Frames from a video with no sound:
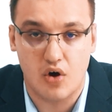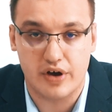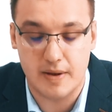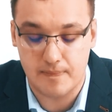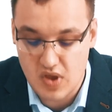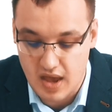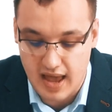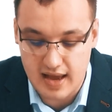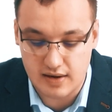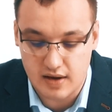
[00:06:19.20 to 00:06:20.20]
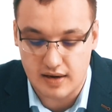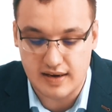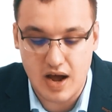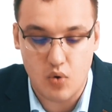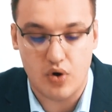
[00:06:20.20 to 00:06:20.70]
Okay, and
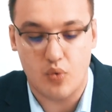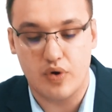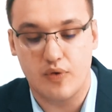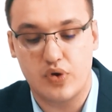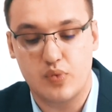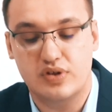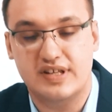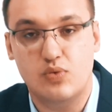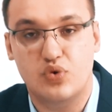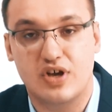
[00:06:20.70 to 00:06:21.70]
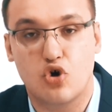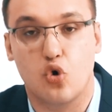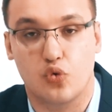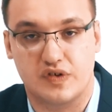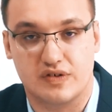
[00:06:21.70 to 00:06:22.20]
now we will deal with the
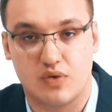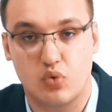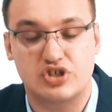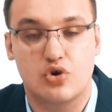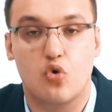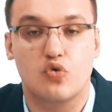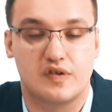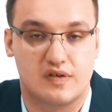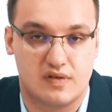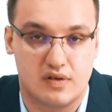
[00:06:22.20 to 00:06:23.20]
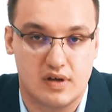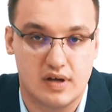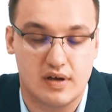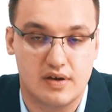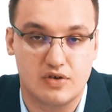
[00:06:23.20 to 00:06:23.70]
causes. Which causes
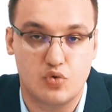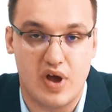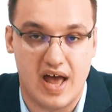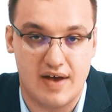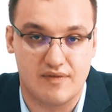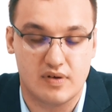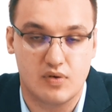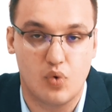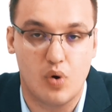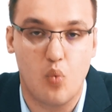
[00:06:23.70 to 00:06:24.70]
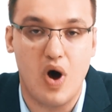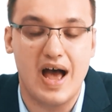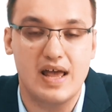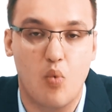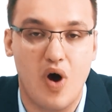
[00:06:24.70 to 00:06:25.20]
uh, do we have?
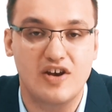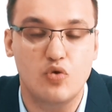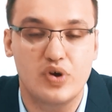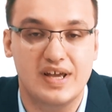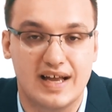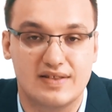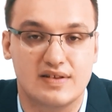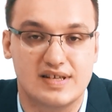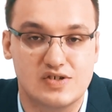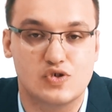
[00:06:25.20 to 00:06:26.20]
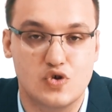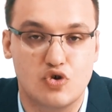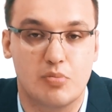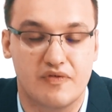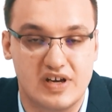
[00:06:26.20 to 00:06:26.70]
Why, why do we get this
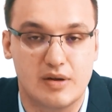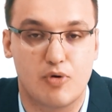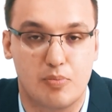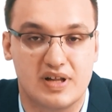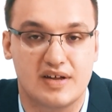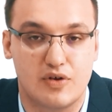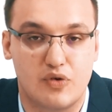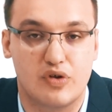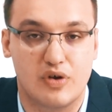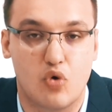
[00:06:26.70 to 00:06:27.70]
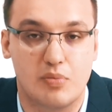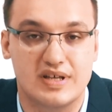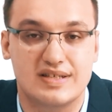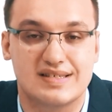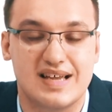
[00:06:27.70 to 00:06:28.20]
syndrome of inappropriate antidiuretic
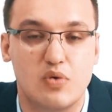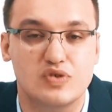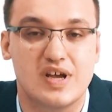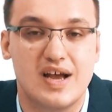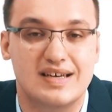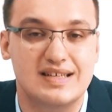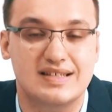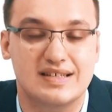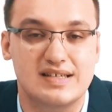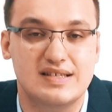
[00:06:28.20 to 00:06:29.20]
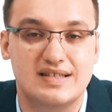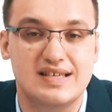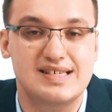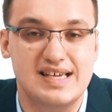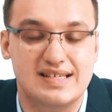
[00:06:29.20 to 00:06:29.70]
hormone? It sounds, this, this
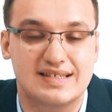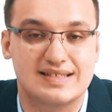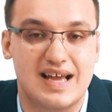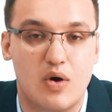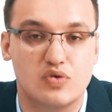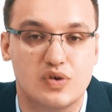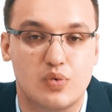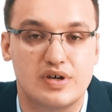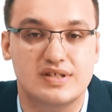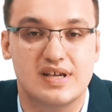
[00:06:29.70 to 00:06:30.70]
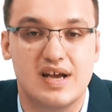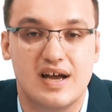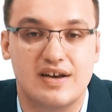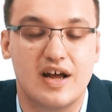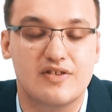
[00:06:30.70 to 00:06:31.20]
disease sounds, or it's
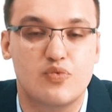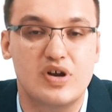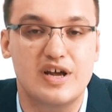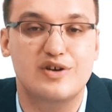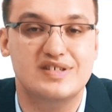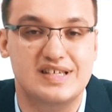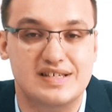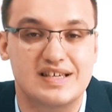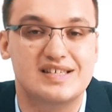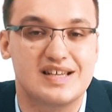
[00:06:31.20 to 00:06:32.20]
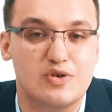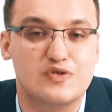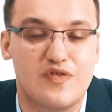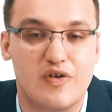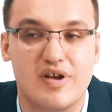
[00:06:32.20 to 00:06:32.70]
not really a disease, it
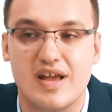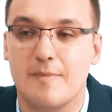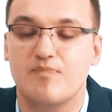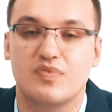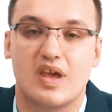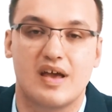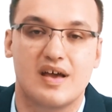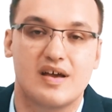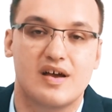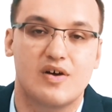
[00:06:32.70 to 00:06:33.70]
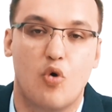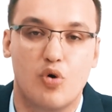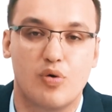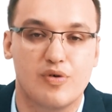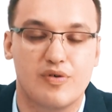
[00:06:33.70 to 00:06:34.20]
sounds very, uh,
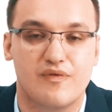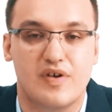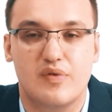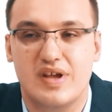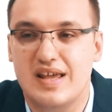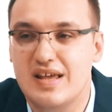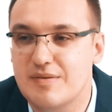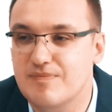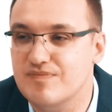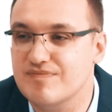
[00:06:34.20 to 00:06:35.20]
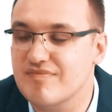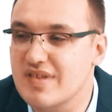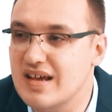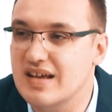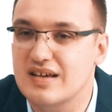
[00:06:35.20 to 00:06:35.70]
very um,
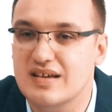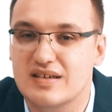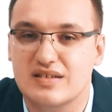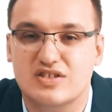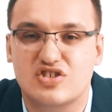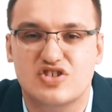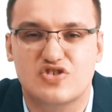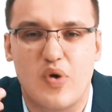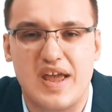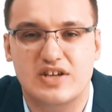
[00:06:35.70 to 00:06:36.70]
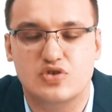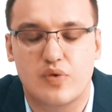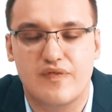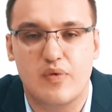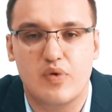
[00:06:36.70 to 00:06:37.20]
uh, strange
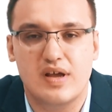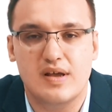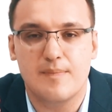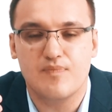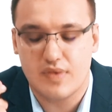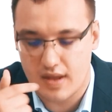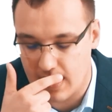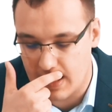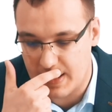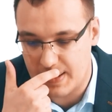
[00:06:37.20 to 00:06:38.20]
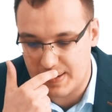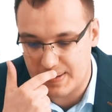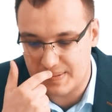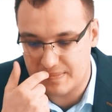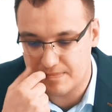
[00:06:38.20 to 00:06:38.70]
or very
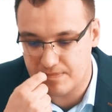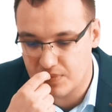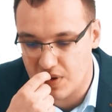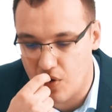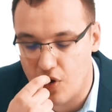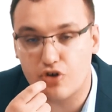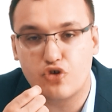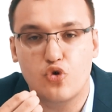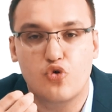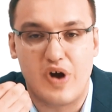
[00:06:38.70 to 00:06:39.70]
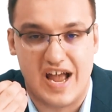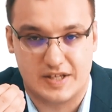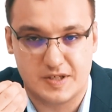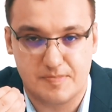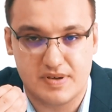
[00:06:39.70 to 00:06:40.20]
um, hard to
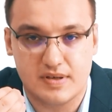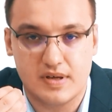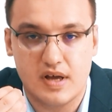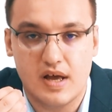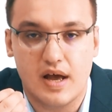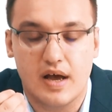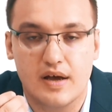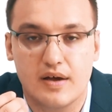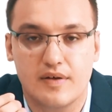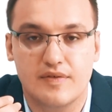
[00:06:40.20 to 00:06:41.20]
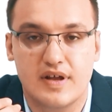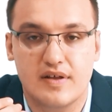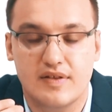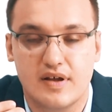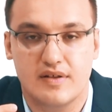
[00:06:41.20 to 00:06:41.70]
grasp. Uh, the,
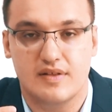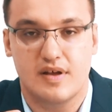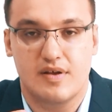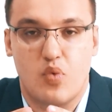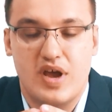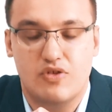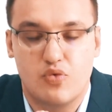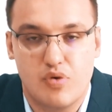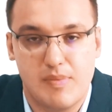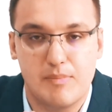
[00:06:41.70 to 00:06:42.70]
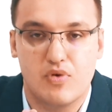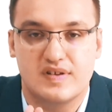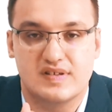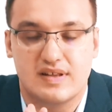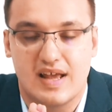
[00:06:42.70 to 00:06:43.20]
the, the way to remember
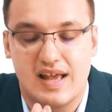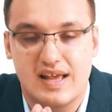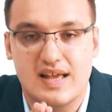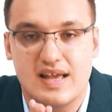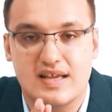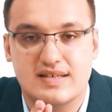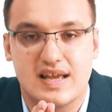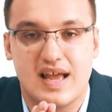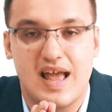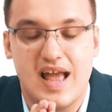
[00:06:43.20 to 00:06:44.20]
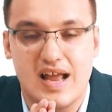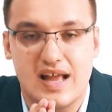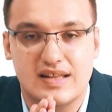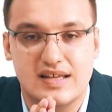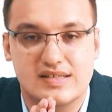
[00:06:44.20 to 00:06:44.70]
is that it's,
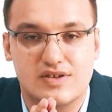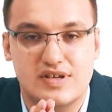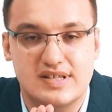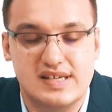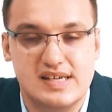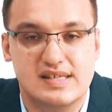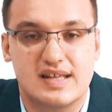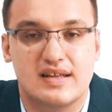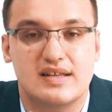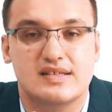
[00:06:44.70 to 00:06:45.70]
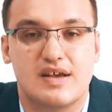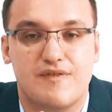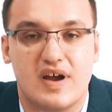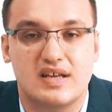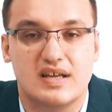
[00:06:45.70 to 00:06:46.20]
it, it's a disease that is
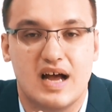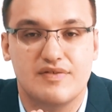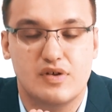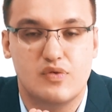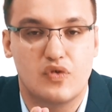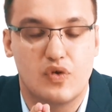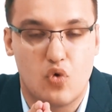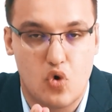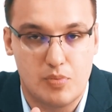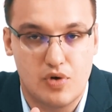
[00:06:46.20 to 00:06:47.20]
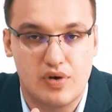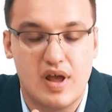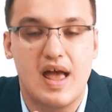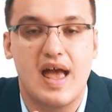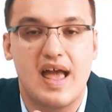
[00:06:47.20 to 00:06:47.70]
affecting antidiuretic hormone
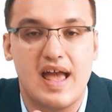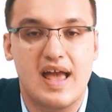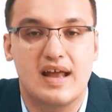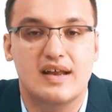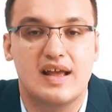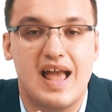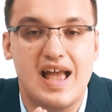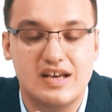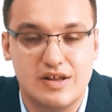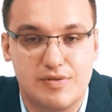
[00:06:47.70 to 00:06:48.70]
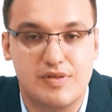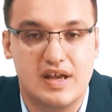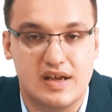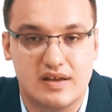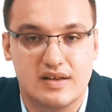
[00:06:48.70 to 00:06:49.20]
and
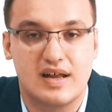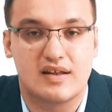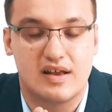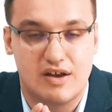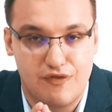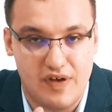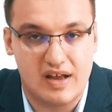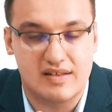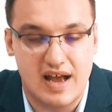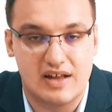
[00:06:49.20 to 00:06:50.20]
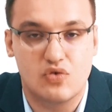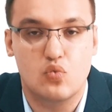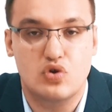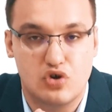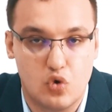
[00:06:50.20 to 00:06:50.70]
anything that can affect that
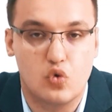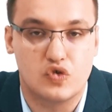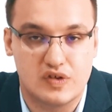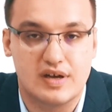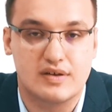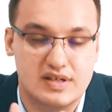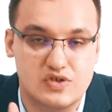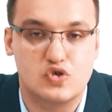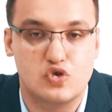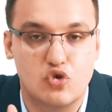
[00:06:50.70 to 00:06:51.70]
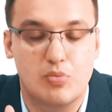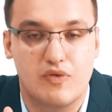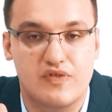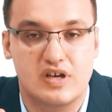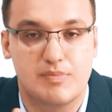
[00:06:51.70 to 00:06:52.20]
will cause then this syndrome
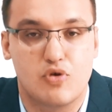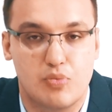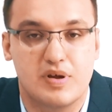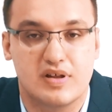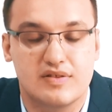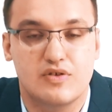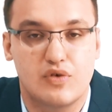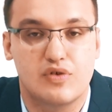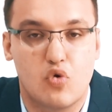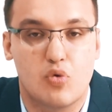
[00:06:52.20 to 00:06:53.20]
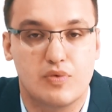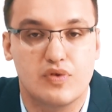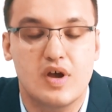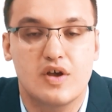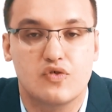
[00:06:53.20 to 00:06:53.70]
of inappropriate anti
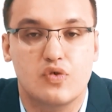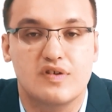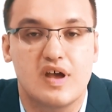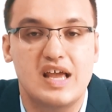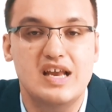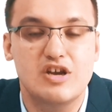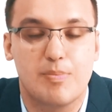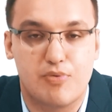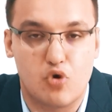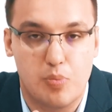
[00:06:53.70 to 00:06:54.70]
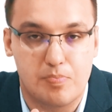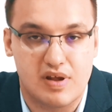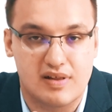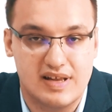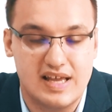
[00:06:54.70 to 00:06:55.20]
hormone. So it's
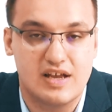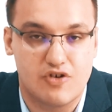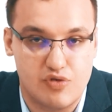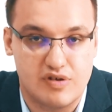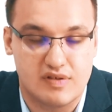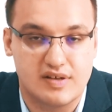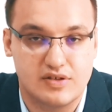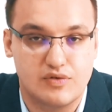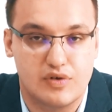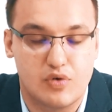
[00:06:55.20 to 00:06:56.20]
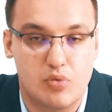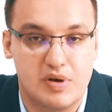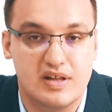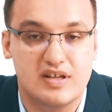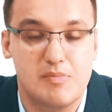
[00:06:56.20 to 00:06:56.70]
inappropriately increased anti
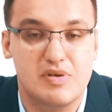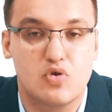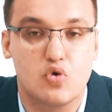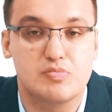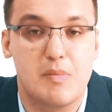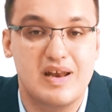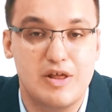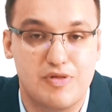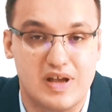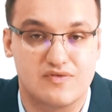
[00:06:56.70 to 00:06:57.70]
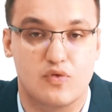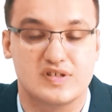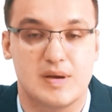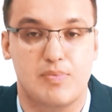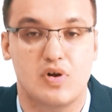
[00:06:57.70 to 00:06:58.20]
hormone. It can be caused by many things. For
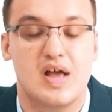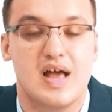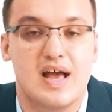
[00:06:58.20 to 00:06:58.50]
example,